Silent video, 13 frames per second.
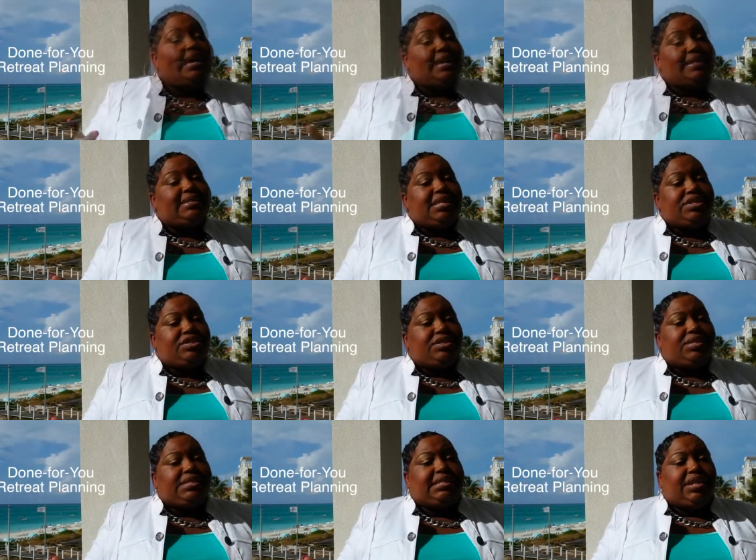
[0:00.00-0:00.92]
In
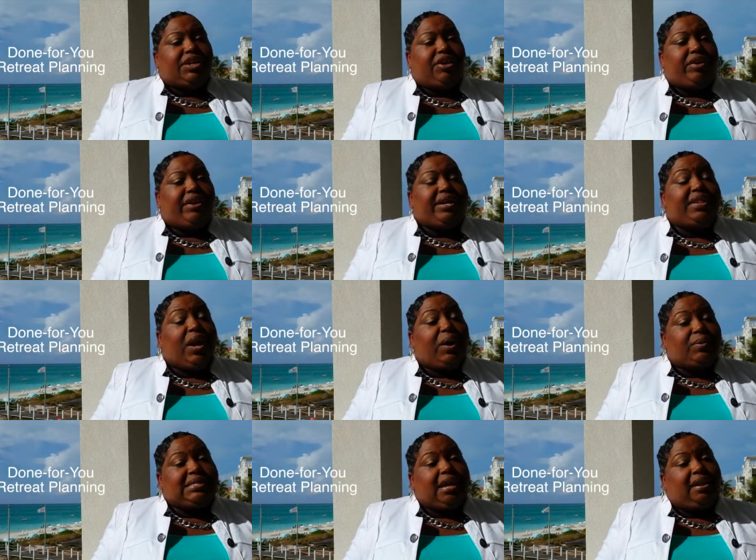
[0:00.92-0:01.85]
addition to securing the
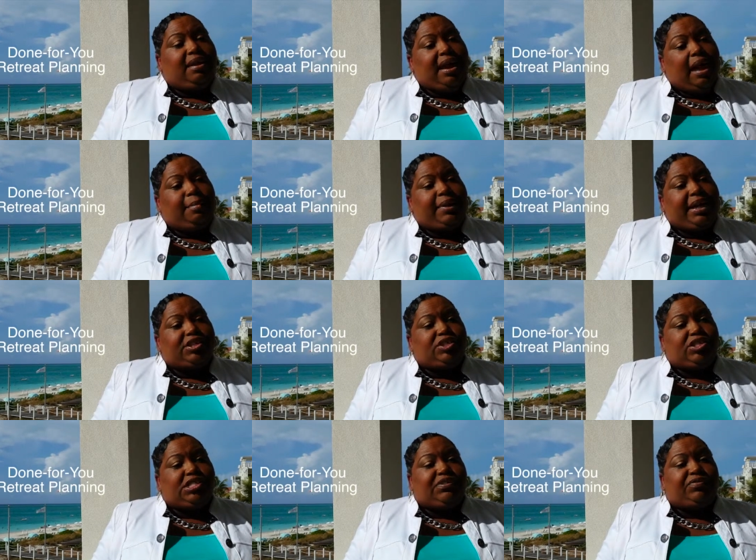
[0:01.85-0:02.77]
hotel
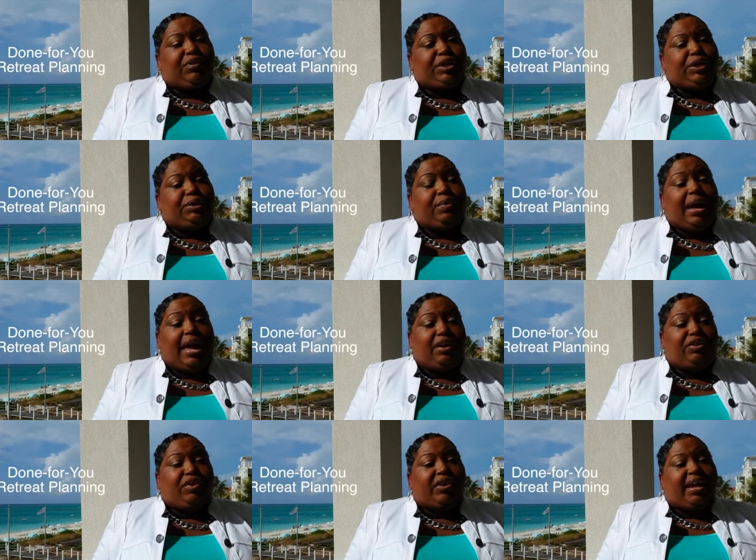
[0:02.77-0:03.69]
accommodations for you
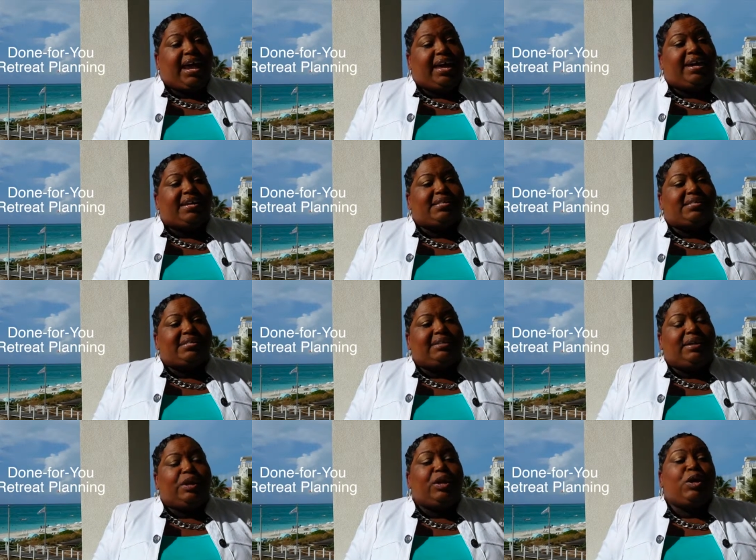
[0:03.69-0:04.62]
and your clients,